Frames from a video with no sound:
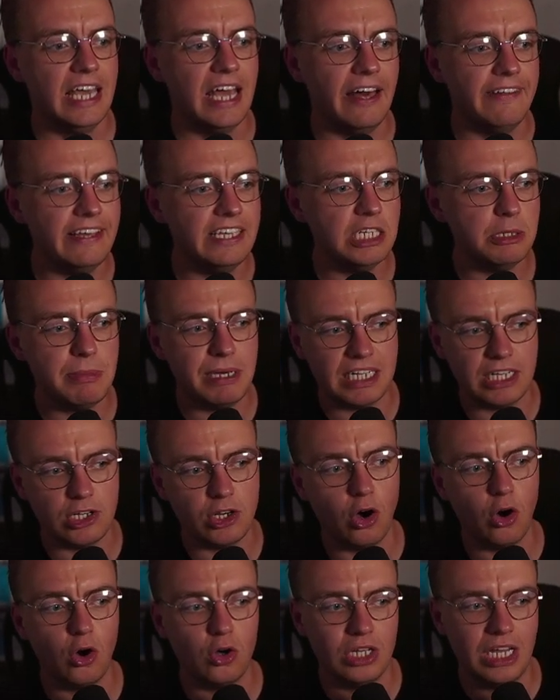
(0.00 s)
and then you'd make a
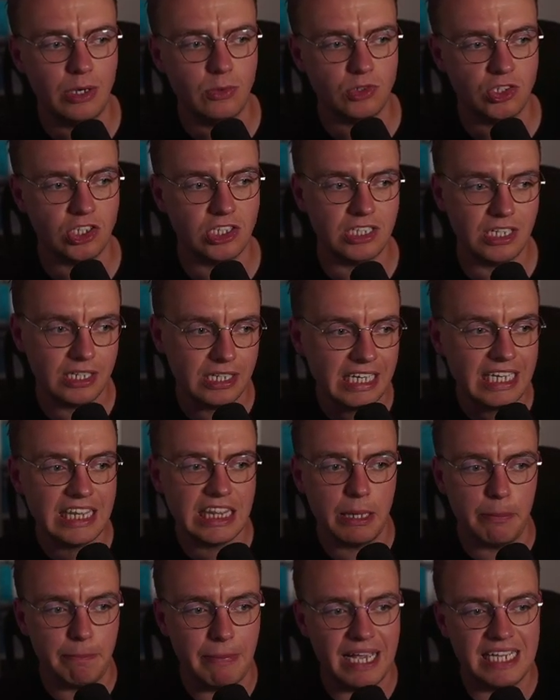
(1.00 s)
call out to delete
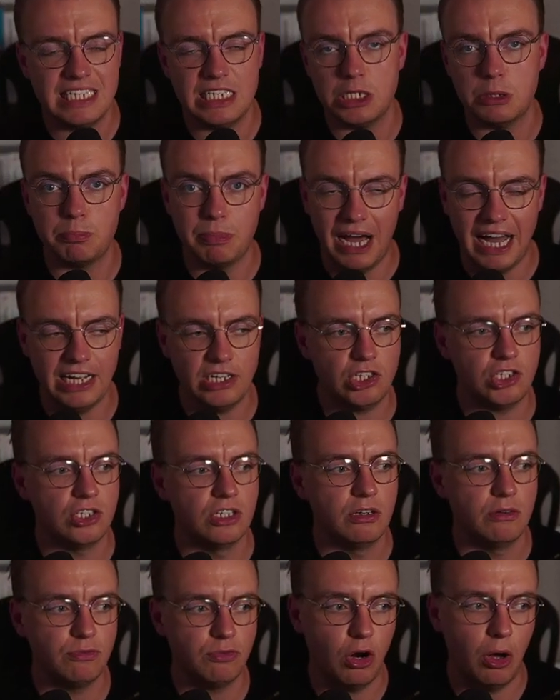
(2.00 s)
the message batch
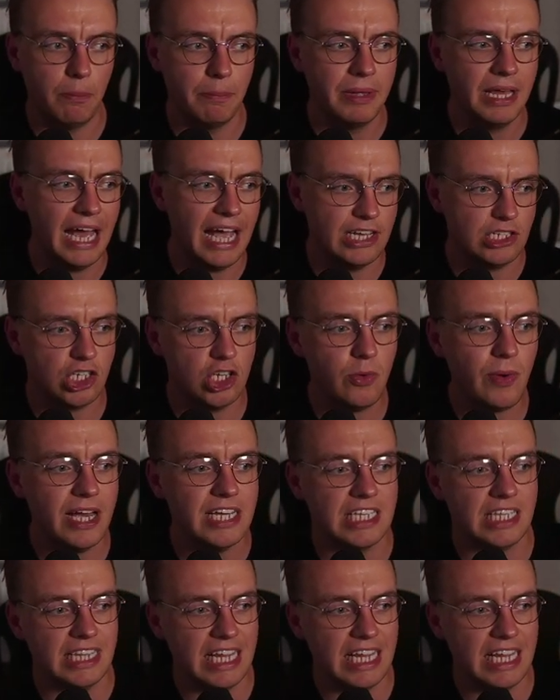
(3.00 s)
from SQS.